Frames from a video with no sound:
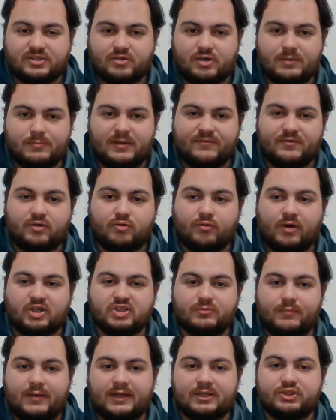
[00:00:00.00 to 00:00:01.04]
So a bit of a
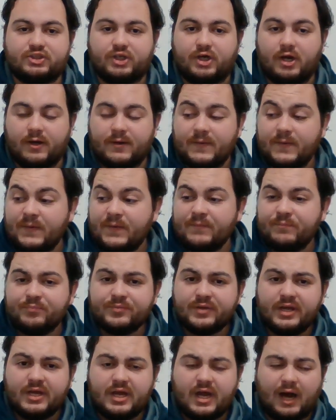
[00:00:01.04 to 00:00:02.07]
grudge match. I
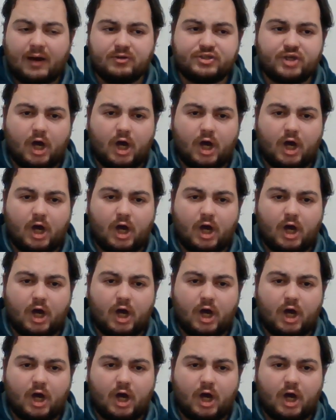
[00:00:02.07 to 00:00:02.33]
was